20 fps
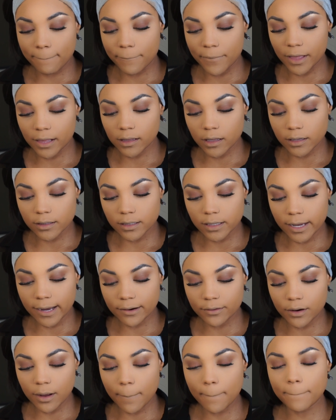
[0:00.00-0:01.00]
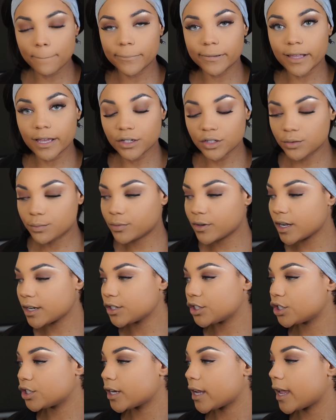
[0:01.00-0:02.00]
Terra blush
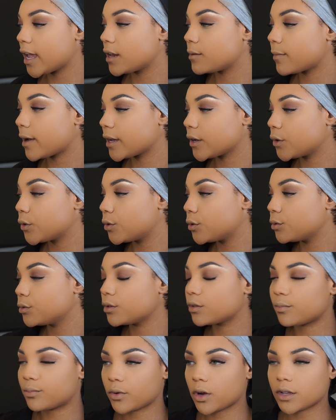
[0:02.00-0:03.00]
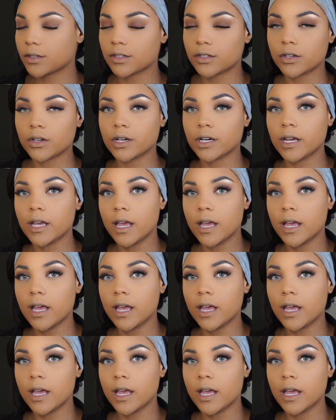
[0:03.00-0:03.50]
brush and my Hoola bronzer,